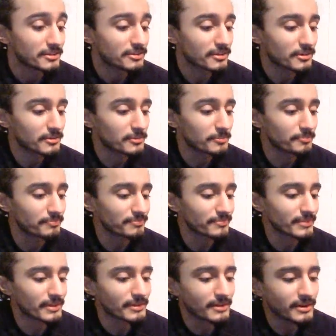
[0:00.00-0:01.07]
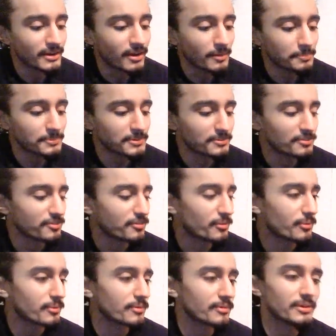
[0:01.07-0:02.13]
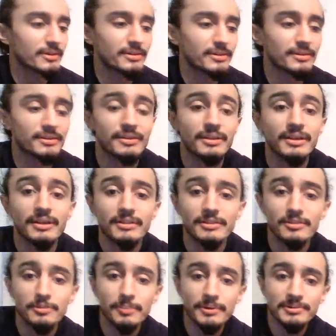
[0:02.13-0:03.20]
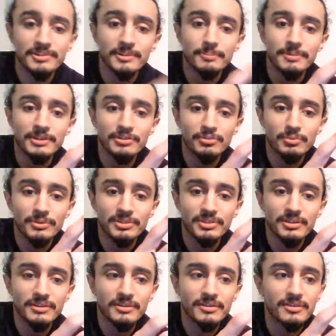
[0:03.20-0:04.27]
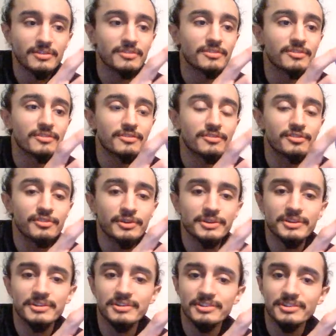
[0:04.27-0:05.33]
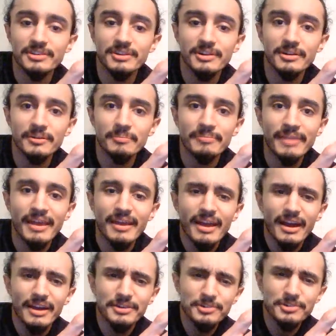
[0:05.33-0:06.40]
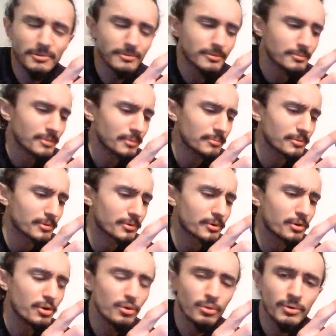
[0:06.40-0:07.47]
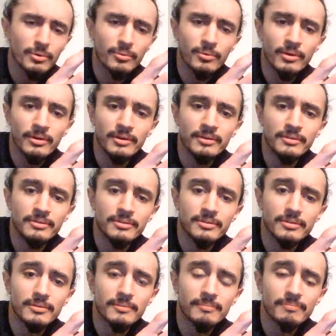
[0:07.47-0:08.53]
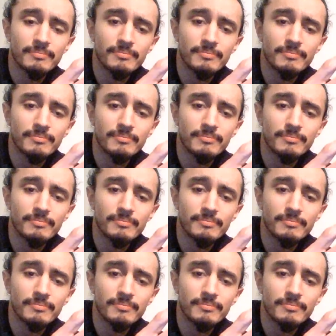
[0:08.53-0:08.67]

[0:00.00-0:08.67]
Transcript: So I opted for the spear tip piece with the foot edition here. I don't remember who it was,